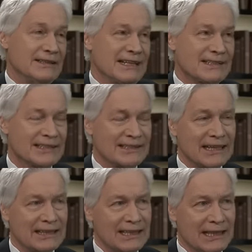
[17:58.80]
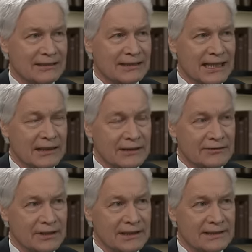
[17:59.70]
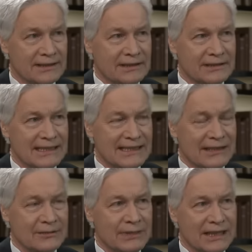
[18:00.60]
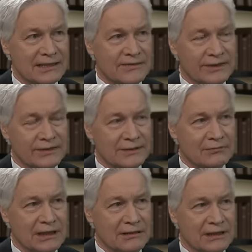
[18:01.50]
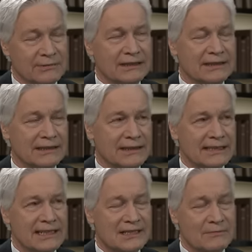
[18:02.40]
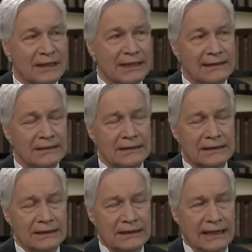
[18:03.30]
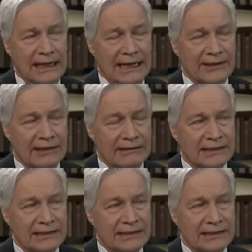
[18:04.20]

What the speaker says: That's exactly how it's characterised, and that's how the palace viewed as well. I mean, they despair at their